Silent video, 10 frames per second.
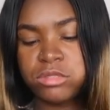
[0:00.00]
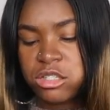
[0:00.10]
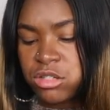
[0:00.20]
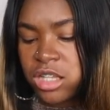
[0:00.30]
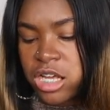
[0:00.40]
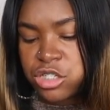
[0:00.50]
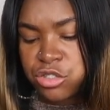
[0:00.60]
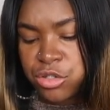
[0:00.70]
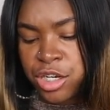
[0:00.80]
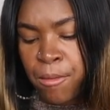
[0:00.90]
that's with that
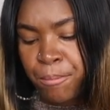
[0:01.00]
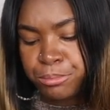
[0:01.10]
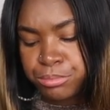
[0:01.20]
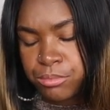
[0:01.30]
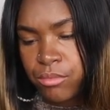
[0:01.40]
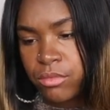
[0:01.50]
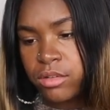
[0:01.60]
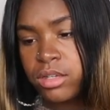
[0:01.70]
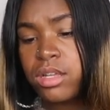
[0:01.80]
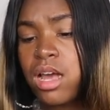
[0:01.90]
story.
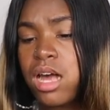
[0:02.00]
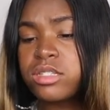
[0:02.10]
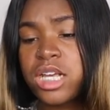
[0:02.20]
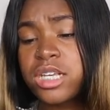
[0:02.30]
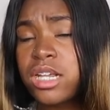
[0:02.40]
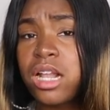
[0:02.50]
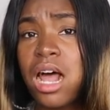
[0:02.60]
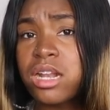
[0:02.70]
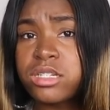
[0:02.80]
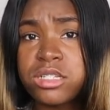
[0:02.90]
Tay get a
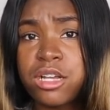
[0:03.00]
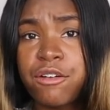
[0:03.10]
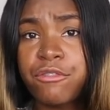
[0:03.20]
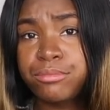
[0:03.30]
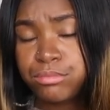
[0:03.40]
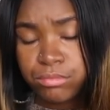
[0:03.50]
lot of stuff.